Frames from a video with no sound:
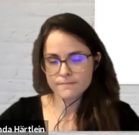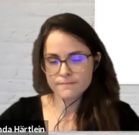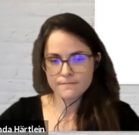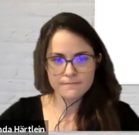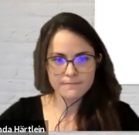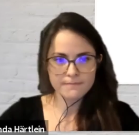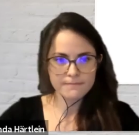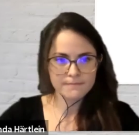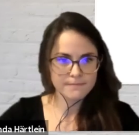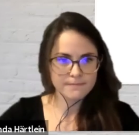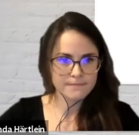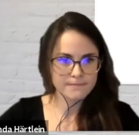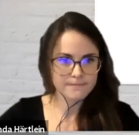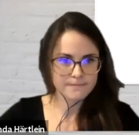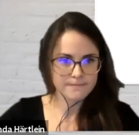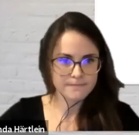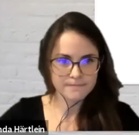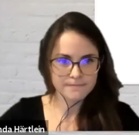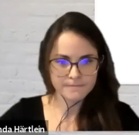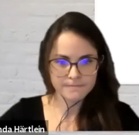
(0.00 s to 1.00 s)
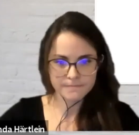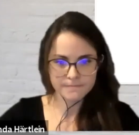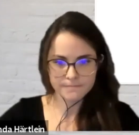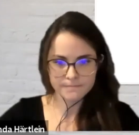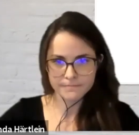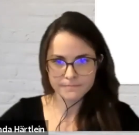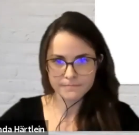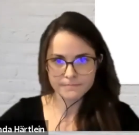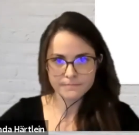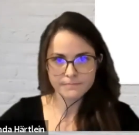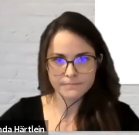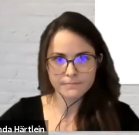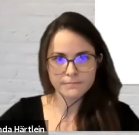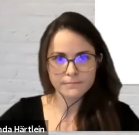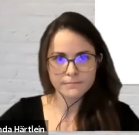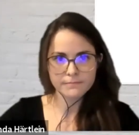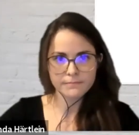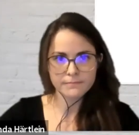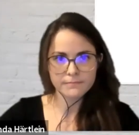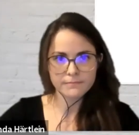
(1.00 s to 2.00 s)

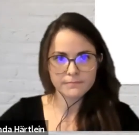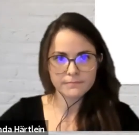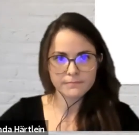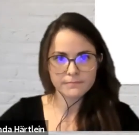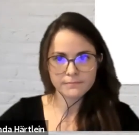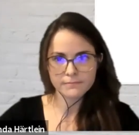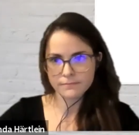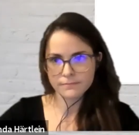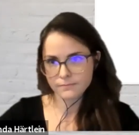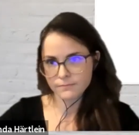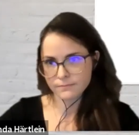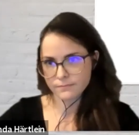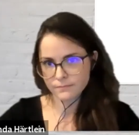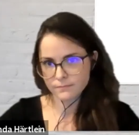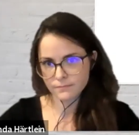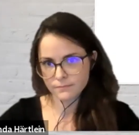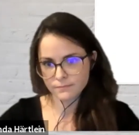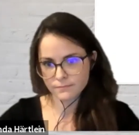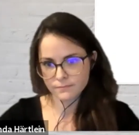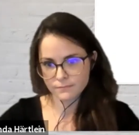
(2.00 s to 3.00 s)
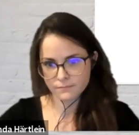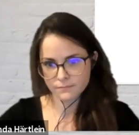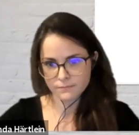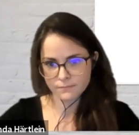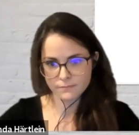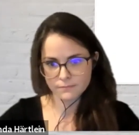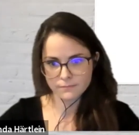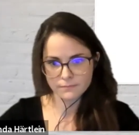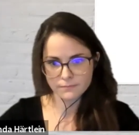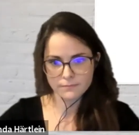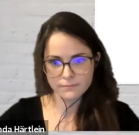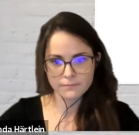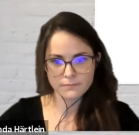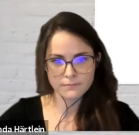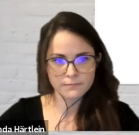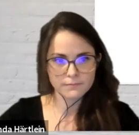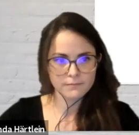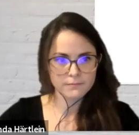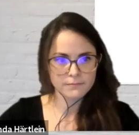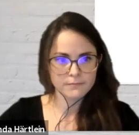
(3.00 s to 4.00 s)

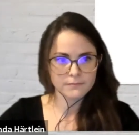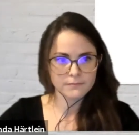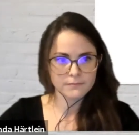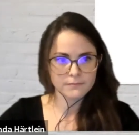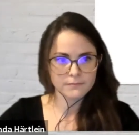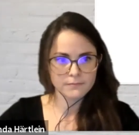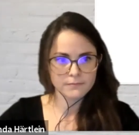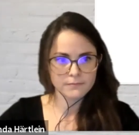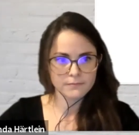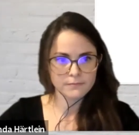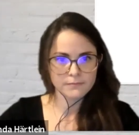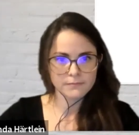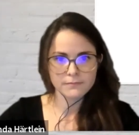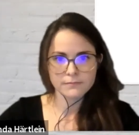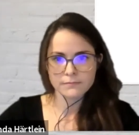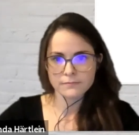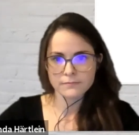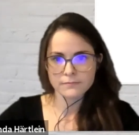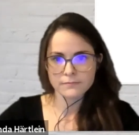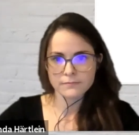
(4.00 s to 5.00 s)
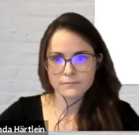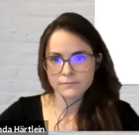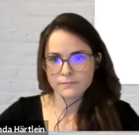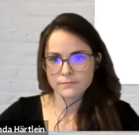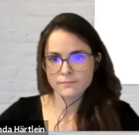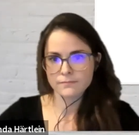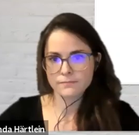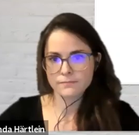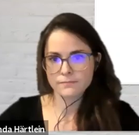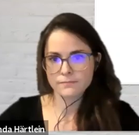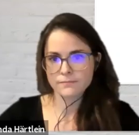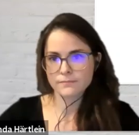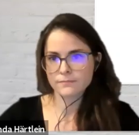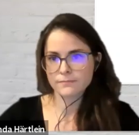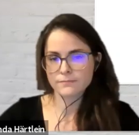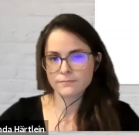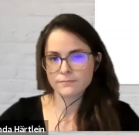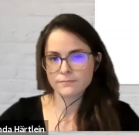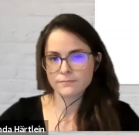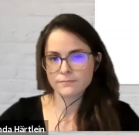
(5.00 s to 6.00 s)

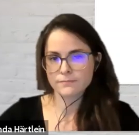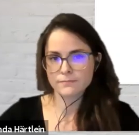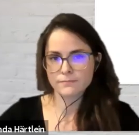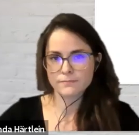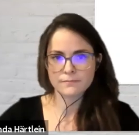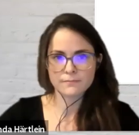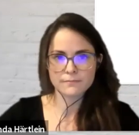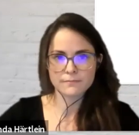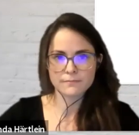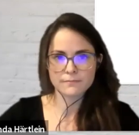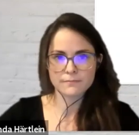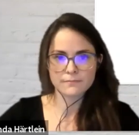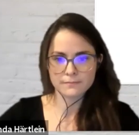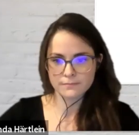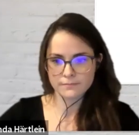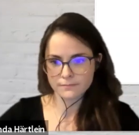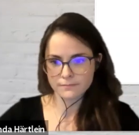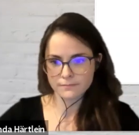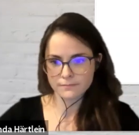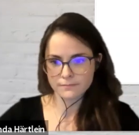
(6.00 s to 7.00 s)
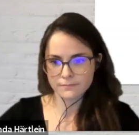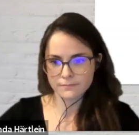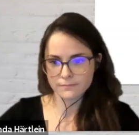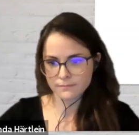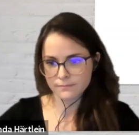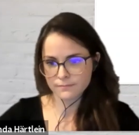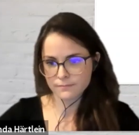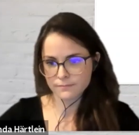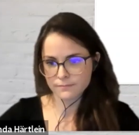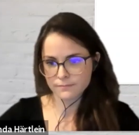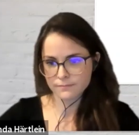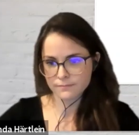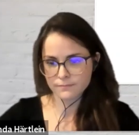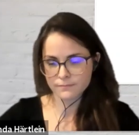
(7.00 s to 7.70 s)
Nobody speaks.